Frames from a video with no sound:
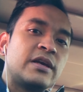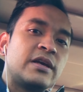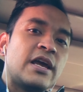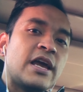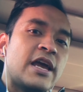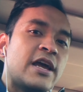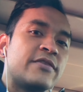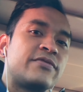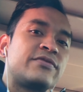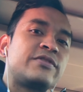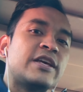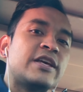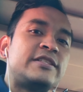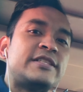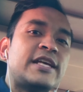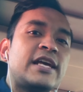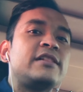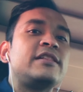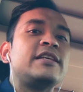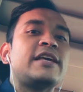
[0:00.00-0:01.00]
if they
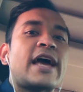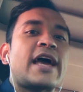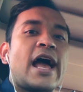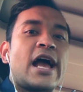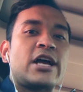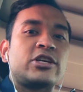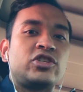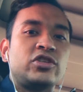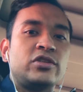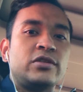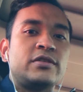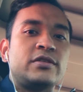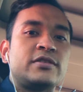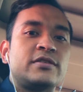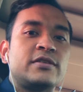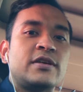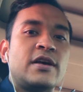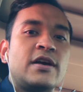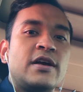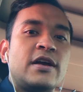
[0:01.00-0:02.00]
take the actions,
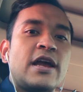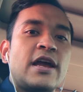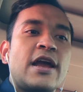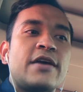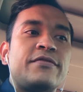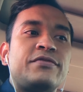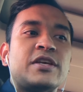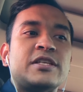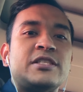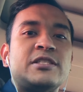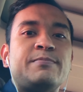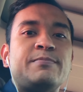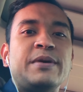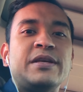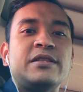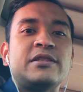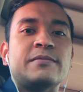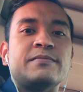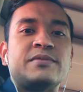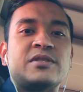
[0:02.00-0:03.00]
if they speak
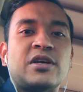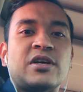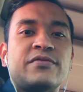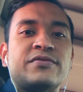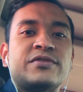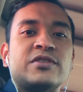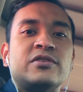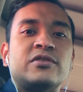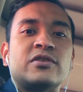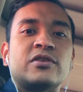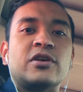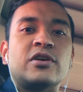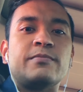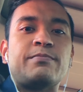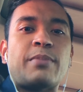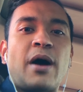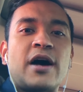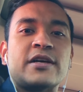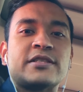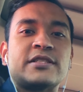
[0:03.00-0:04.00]
themselves into good
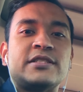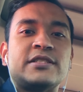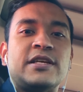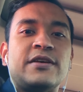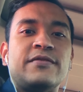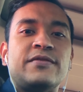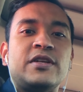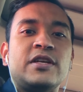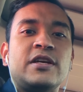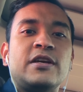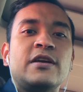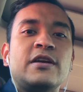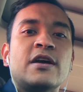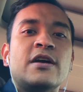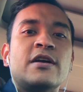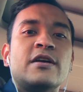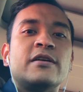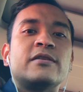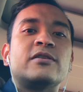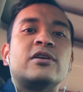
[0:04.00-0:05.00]
positivity,
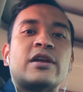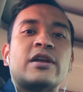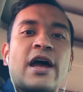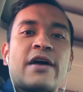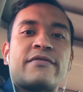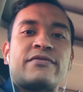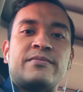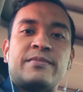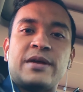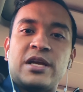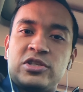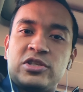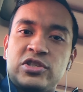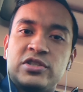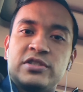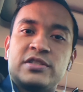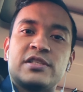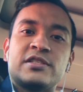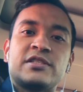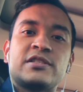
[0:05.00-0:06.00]
good
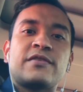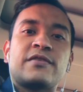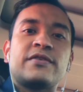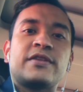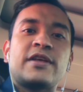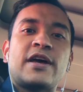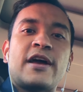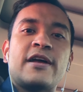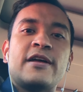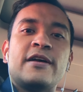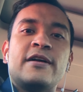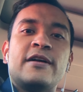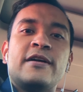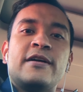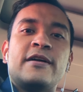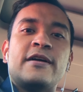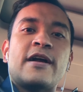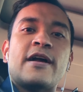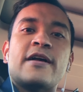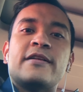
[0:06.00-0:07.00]
affirmations and stuff like
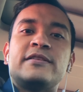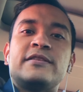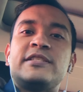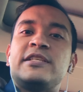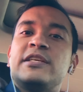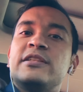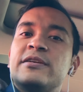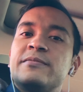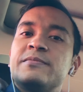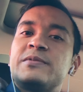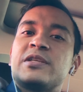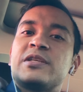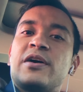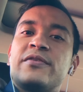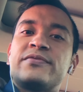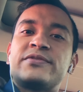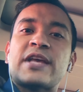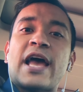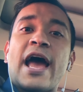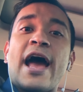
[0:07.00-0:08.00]
that, see
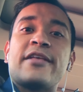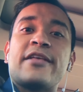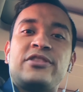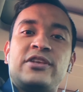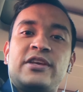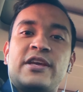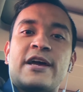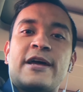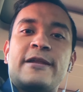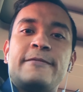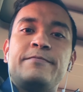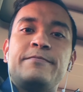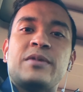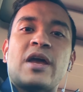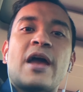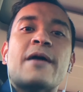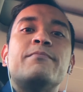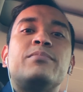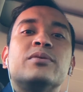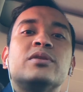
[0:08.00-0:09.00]
themselves at the end
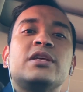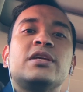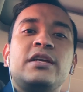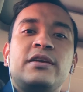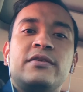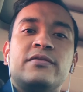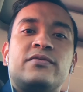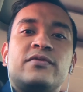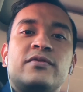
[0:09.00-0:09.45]
and believe